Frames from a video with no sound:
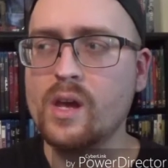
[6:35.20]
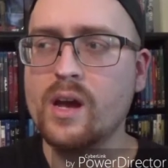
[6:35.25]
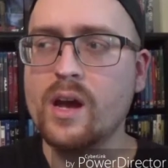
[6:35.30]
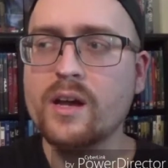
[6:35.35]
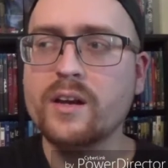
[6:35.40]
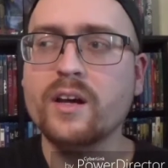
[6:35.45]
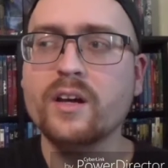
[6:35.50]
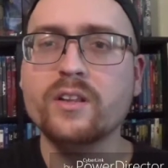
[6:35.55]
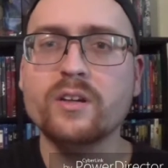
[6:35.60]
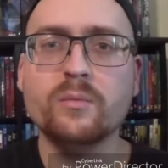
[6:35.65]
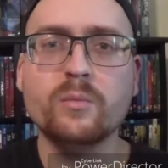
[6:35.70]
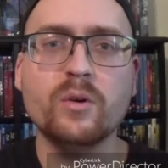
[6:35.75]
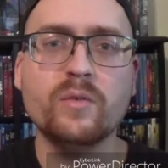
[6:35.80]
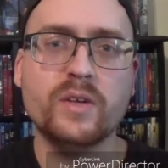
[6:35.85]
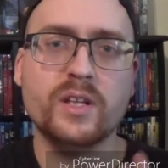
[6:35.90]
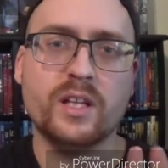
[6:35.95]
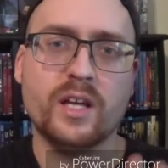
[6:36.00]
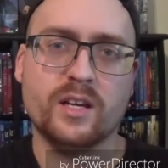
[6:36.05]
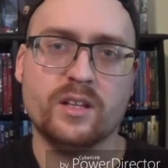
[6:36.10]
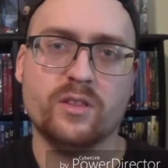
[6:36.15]
another
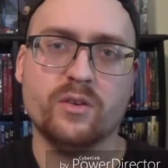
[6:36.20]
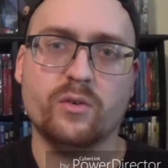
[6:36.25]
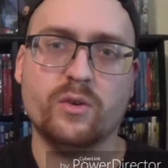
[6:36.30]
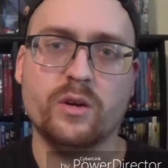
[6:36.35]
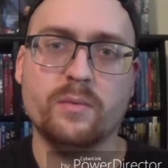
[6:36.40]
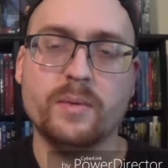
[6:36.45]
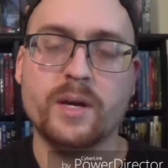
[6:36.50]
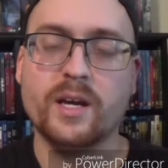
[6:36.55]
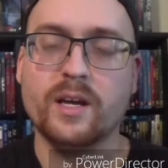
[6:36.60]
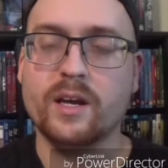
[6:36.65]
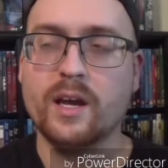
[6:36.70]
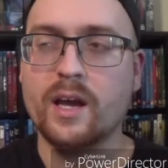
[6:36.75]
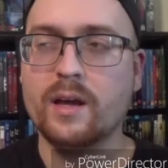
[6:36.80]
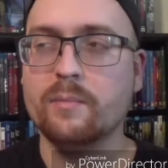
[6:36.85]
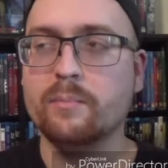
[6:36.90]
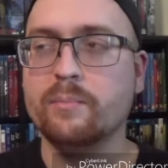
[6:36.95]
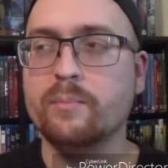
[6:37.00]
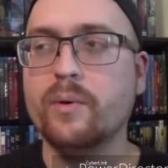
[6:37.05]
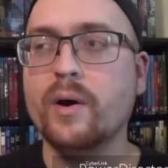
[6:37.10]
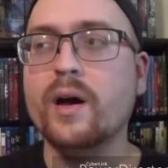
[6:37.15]
movie like the remake,
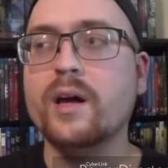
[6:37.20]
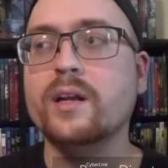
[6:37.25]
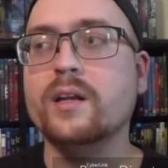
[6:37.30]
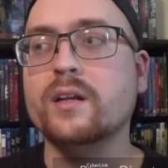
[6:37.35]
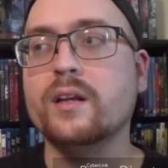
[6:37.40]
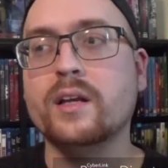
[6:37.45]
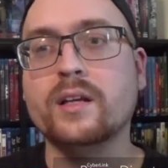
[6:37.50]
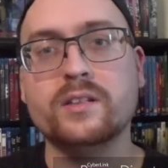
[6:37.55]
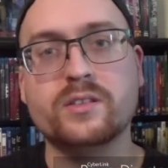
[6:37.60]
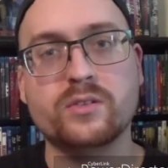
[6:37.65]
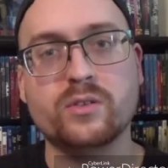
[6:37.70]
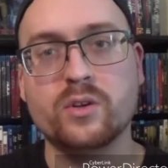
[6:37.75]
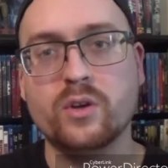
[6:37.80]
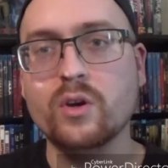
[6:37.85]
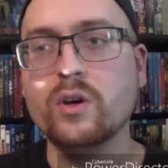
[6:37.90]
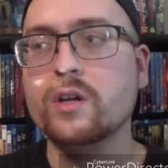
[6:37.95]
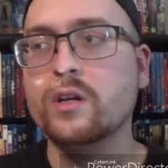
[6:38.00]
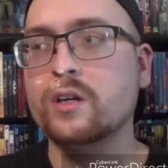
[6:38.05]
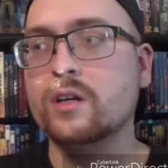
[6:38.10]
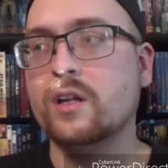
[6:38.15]
and but it's
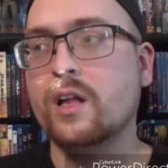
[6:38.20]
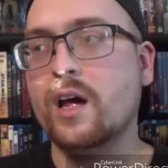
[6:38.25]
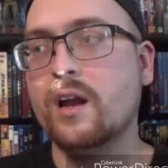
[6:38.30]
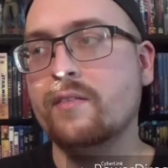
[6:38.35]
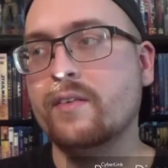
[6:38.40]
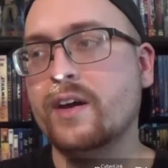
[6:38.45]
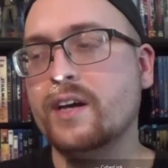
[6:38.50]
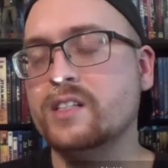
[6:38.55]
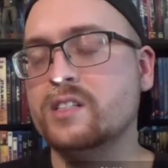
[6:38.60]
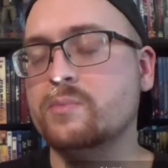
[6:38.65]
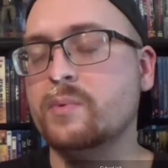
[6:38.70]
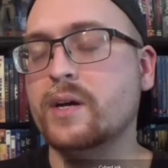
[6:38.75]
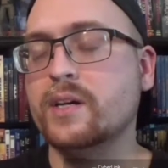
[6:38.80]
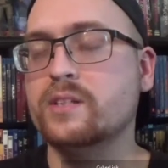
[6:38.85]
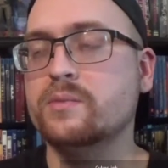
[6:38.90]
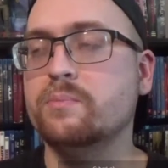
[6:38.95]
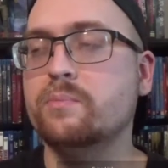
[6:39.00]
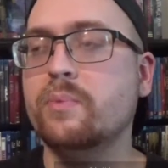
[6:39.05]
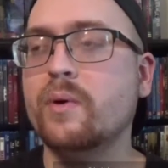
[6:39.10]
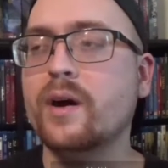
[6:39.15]
good in a lot of
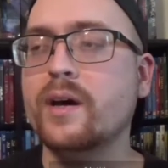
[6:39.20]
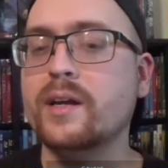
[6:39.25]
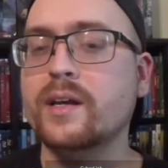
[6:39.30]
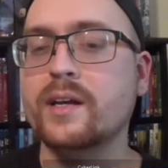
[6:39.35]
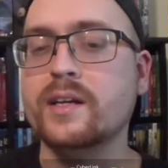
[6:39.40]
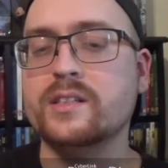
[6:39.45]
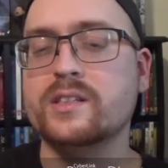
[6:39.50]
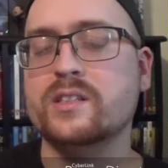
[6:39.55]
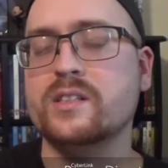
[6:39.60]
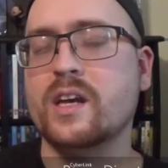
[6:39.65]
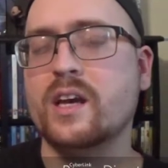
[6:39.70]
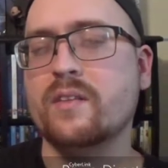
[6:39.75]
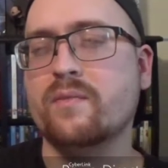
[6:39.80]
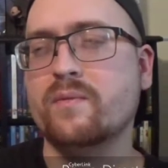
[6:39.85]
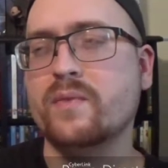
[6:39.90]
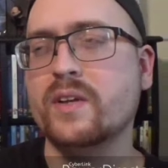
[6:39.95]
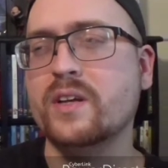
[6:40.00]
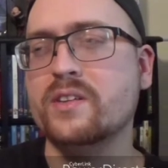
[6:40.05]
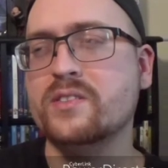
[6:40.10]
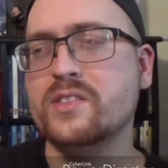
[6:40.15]
aspects. But it's it
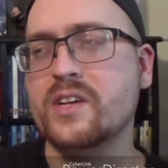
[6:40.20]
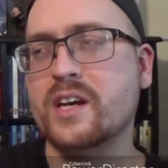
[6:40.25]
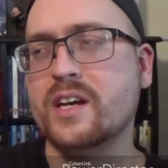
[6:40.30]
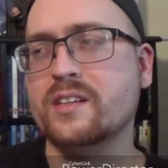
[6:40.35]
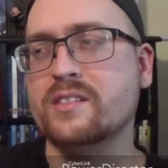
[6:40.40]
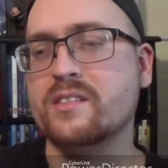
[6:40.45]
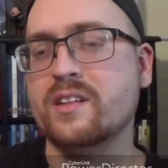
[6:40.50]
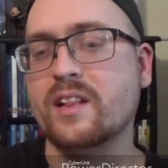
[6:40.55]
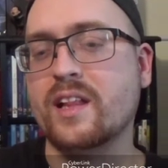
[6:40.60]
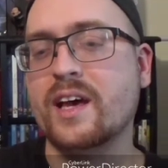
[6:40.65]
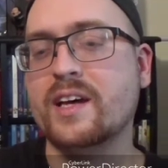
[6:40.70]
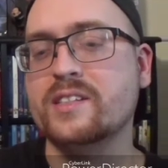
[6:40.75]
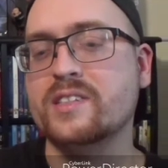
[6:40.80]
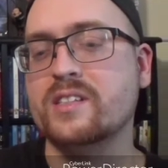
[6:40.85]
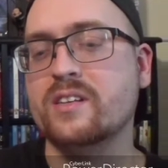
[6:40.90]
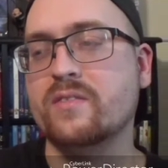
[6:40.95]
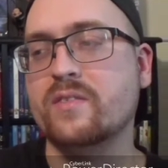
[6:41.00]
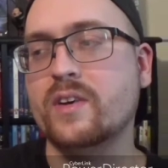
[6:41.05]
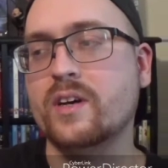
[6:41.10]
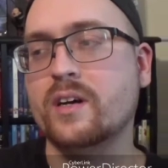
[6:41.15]
feels like it's
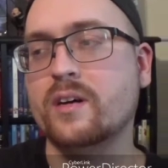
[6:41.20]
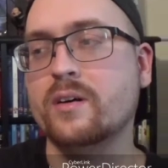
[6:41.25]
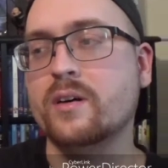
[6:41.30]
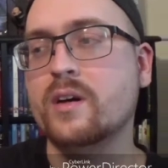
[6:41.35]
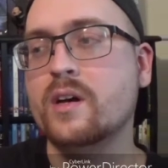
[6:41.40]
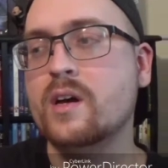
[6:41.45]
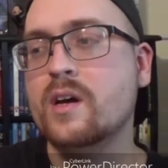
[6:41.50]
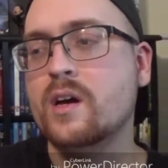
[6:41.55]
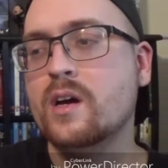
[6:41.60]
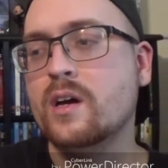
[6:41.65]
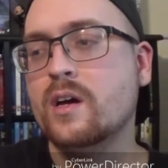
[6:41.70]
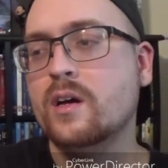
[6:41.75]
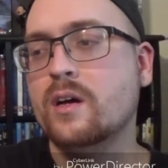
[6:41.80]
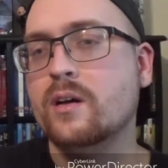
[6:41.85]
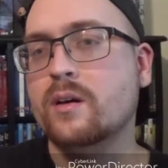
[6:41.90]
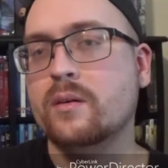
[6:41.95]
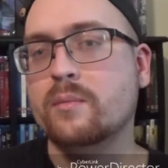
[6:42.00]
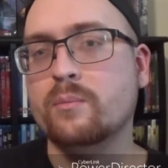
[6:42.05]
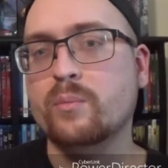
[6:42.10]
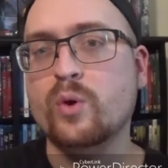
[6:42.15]
less of a
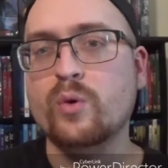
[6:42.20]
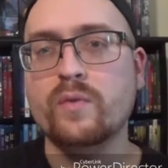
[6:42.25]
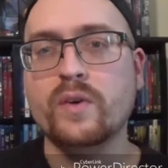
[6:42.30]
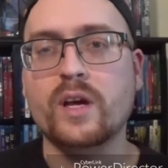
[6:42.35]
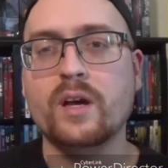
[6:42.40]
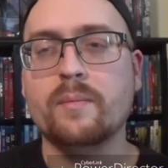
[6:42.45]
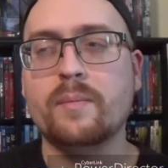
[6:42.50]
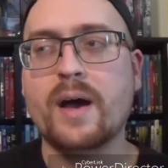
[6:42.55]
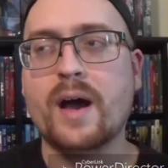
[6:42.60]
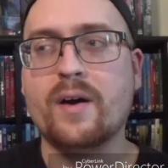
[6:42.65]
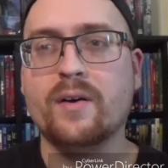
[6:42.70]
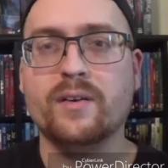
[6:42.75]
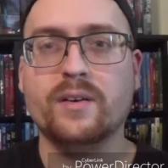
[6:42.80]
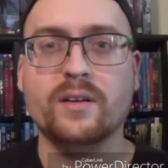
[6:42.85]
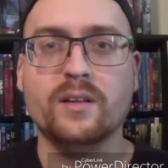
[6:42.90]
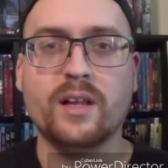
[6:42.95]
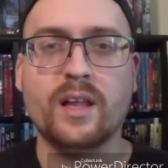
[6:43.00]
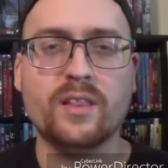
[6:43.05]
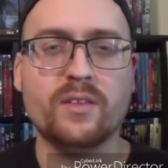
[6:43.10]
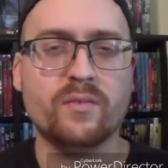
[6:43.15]
movie
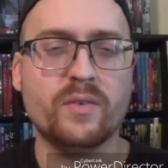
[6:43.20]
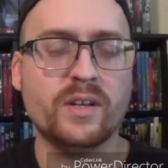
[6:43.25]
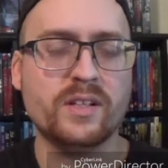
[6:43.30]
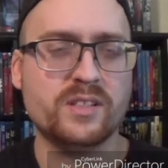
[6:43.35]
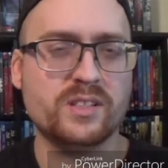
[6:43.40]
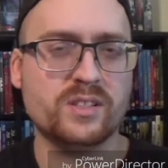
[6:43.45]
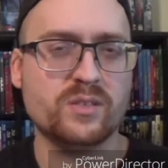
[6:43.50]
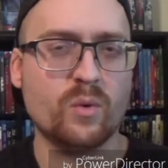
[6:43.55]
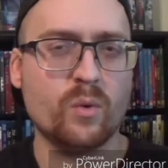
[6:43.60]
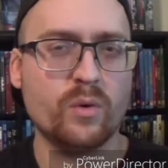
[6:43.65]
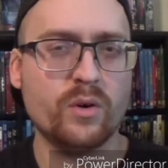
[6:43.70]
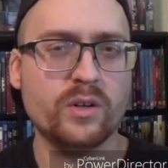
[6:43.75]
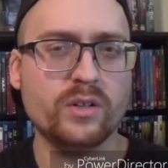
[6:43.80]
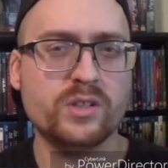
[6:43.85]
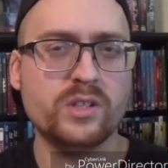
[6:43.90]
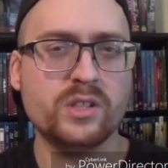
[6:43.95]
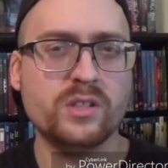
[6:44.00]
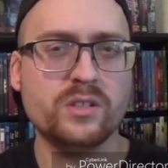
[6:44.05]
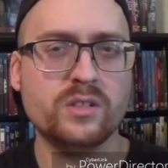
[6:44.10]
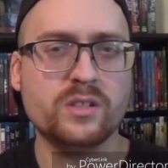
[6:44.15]
about Leatherface's
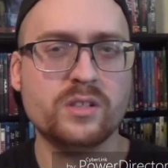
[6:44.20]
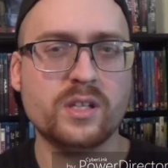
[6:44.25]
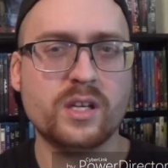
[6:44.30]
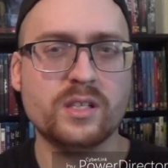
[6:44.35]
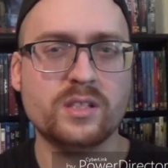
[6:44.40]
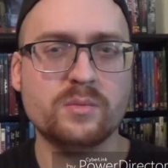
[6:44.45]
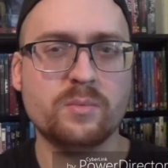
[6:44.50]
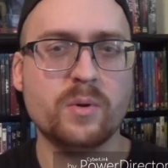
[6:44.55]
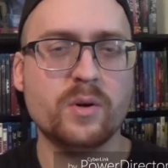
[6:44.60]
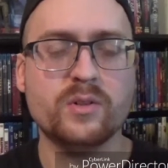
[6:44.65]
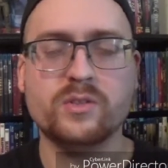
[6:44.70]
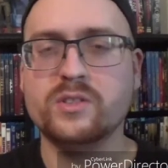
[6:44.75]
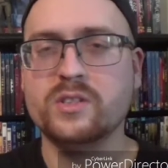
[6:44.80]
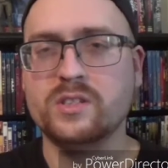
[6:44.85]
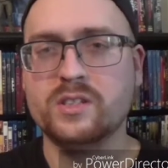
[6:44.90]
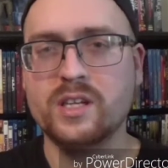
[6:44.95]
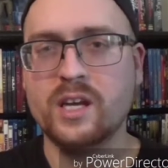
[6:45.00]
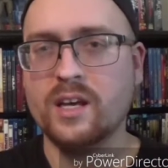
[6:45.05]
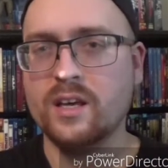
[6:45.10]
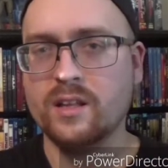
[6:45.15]
origins as opposed
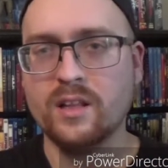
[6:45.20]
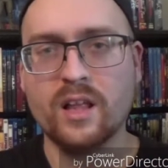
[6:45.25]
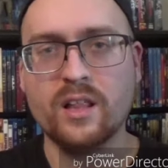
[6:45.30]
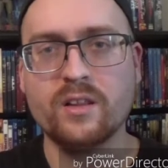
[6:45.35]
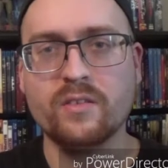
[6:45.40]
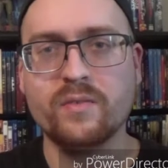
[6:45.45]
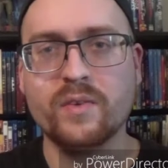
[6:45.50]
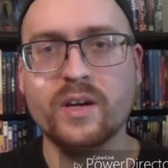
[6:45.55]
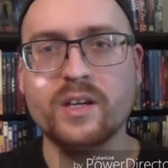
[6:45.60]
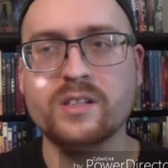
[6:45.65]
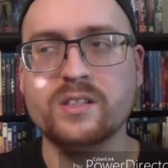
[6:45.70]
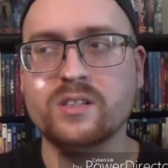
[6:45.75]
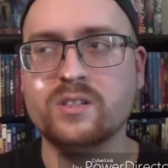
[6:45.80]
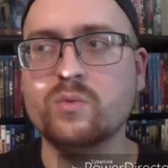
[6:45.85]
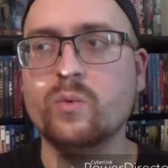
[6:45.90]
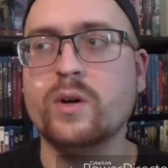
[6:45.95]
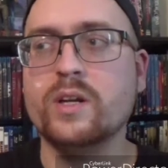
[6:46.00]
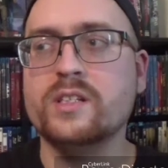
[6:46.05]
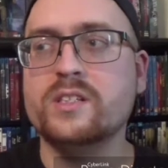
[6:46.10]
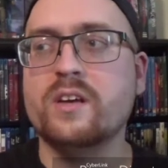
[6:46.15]
to say Leatherface
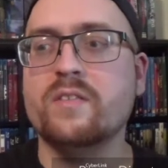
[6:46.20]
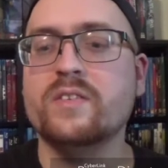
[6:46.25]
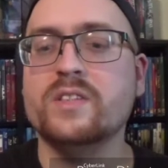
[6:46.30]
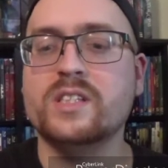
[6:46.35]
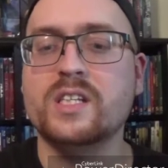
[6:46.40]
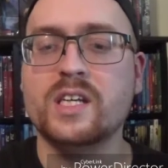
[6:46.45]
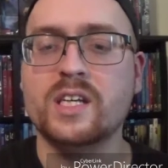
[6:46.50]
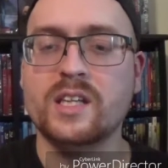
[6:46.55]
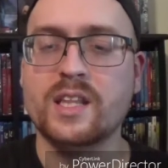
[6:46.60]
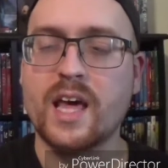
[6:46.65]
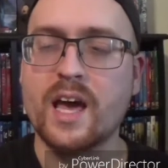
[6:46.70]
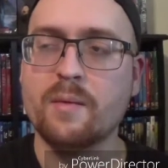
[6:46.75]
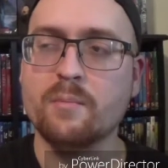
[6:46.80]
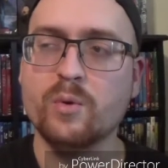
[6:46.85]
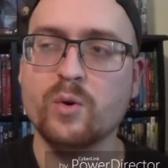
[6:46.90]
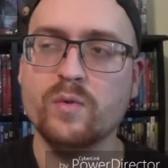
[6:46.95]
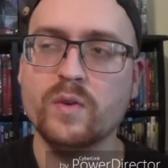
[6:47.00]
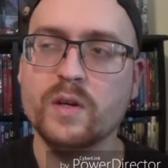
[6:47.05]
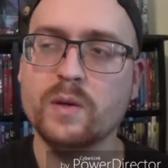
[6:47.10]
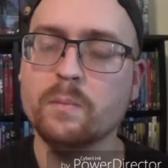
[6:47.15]
2017 that
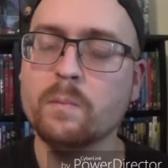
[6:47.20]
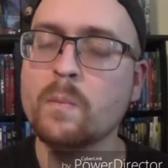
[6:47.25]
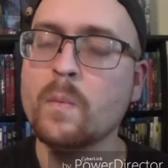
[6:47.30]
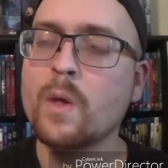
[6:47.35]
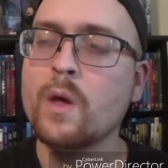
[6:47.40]
movie.